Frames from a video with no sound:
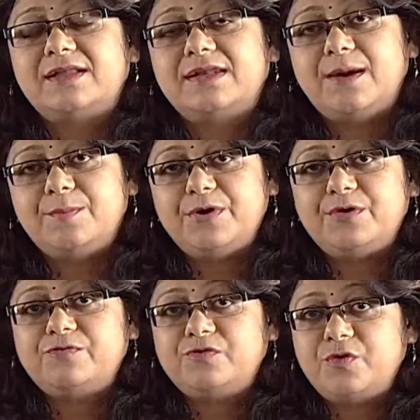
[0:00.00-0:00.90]
number
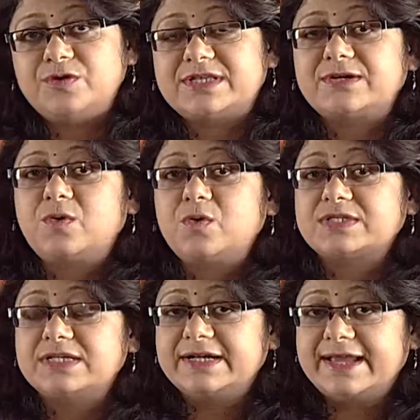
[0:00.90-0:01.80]
of votes that goes
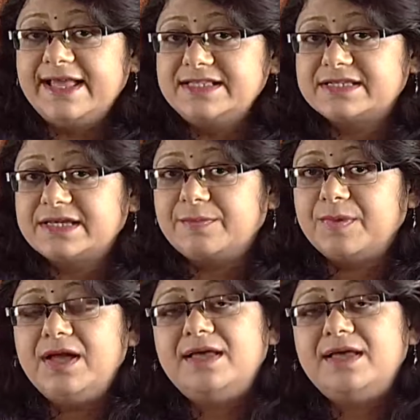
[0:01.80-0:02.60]
against him,